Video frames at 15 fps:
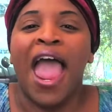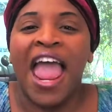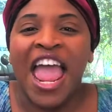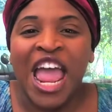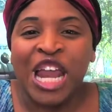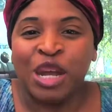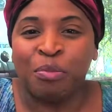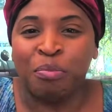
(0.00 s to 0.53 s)

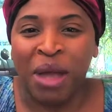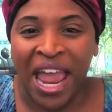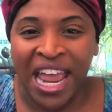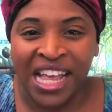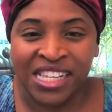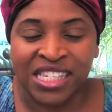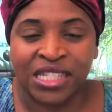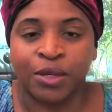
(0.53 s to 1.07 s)
and
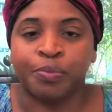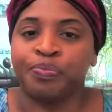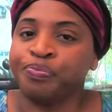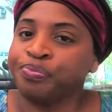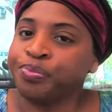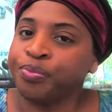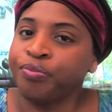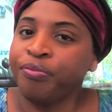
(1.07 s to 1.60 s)
banks
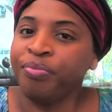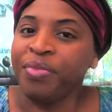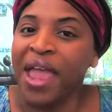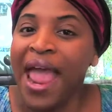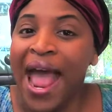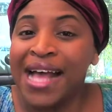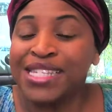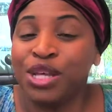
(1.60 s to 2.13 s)

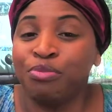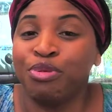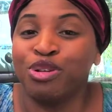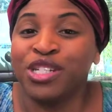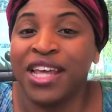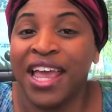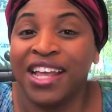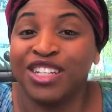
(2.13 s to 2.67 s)
as it
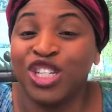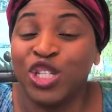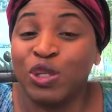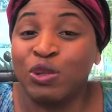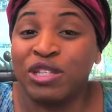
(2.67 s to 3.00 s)
pertains to